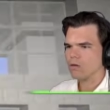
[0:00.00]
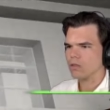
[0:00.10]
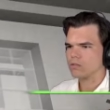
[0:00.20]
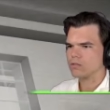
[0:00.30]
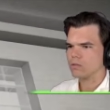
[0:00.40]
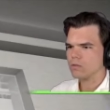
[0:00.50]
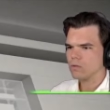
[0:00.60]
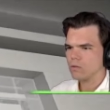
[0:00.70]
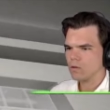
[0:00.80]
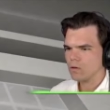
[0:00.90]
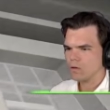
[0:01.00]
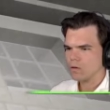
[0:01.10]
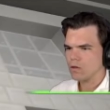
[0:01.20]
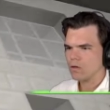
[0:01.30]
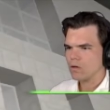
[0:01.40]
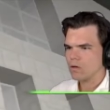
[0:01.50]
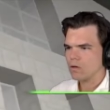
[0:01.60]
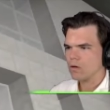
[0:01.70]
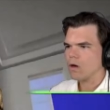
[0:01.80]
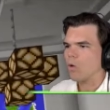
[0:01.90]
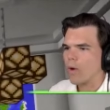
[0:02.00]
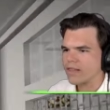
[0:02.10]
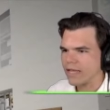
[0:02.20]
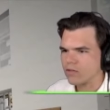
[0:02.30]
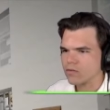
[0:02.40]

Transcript: do those do? Oh, wait, they